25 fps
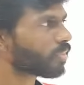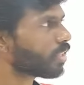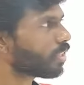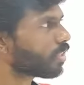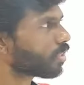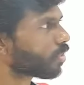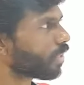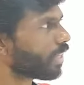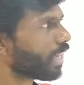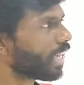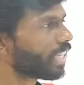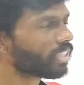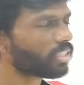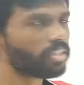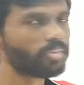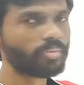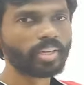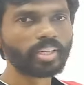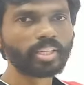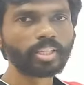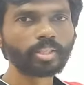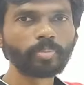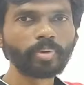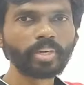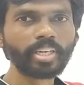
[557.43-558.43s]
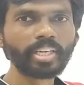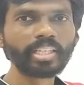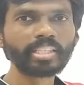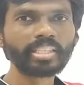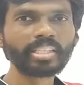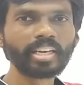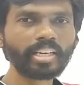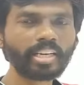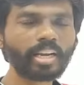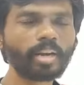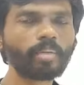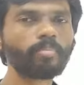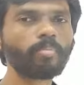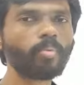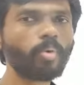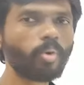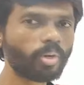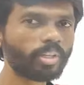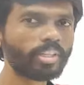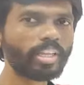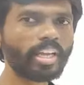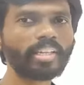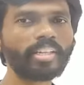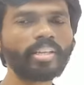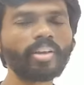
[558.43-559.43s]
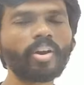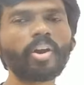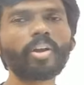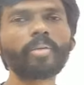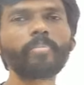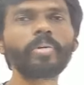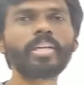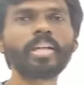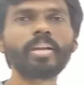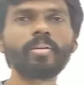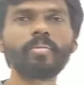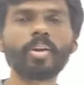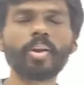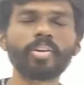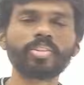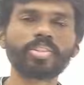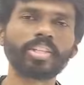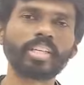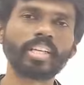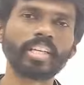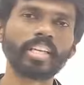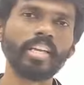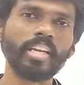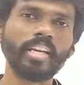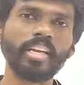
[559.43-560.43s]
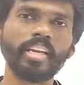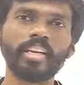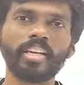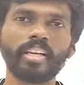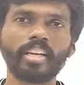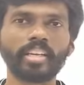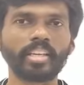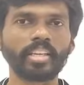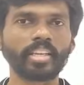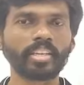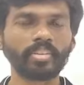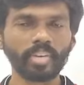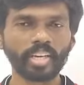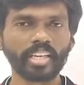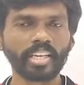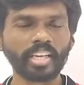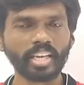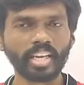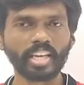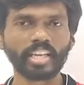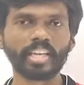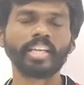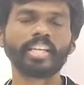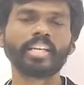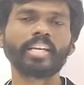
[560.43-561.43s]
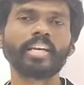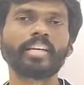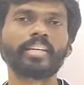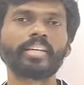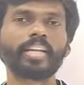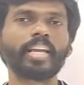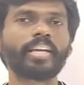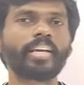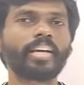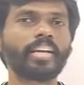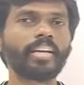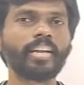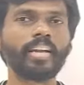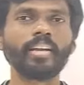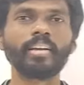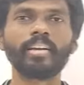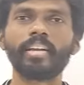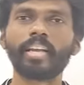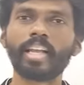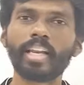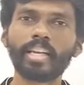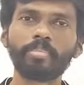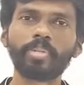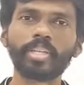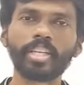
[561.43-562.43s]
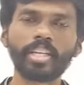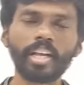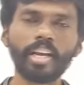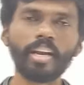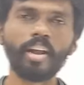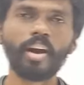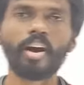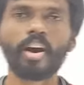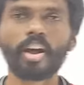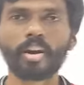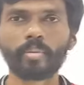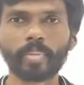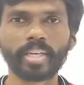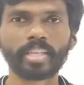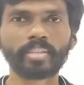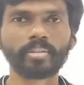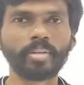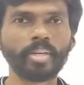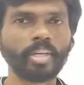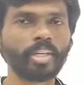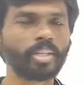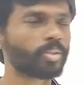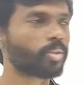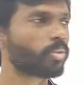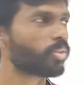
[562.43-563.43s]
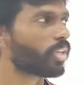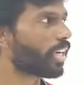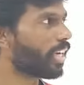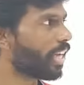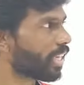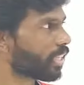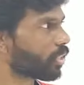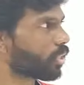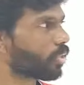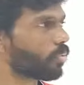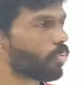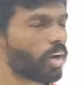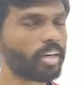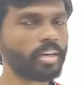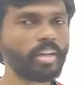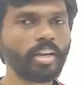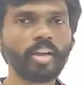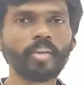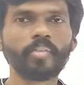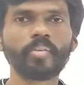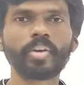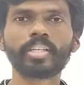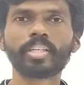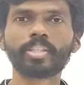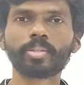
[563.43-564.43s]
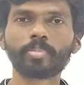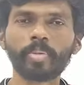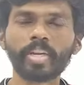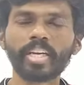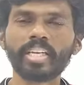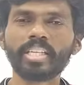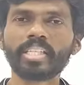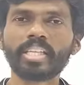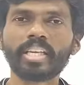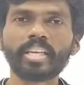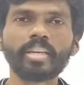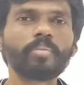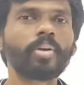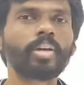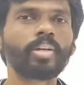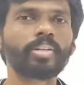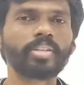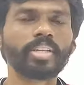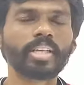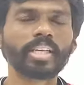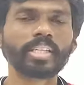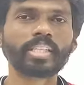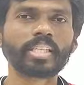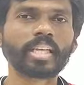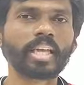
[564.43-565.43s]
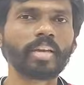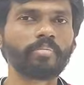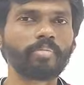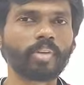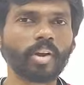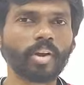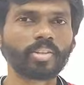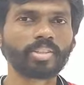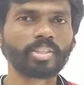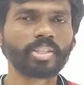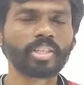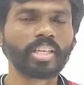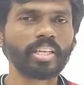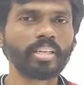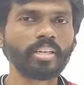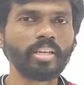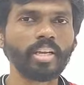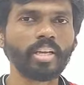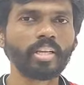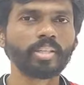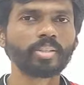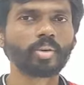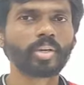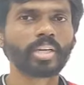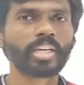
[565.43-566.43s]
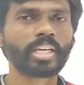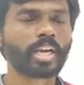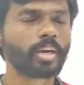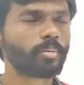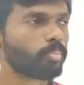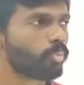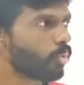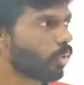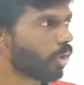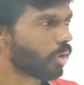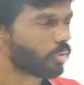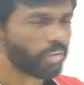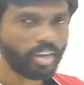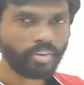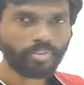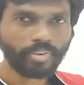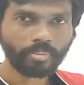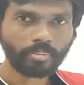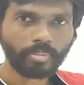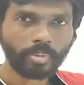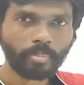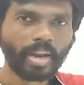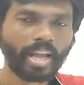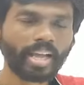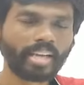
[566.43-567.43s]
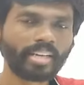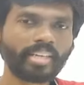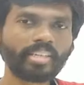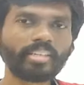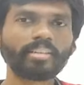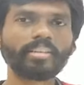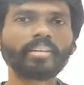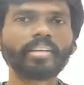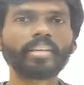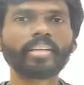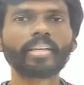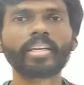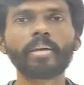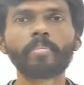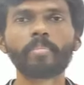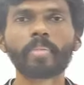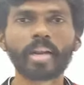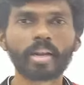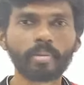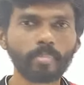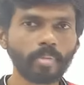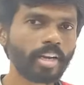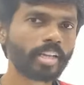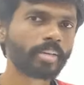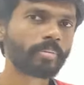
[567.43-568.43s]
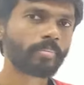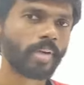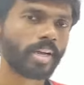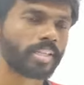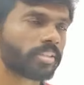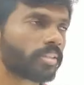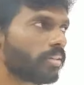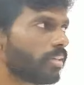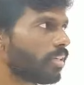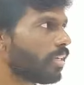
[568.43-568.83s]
So next, when the speed is little more than the orbital velocity, even here it will take an elliptical orbit. So the next one, when the speed is equal to the escape velocity, so it will move away from the planet in a parabolic path.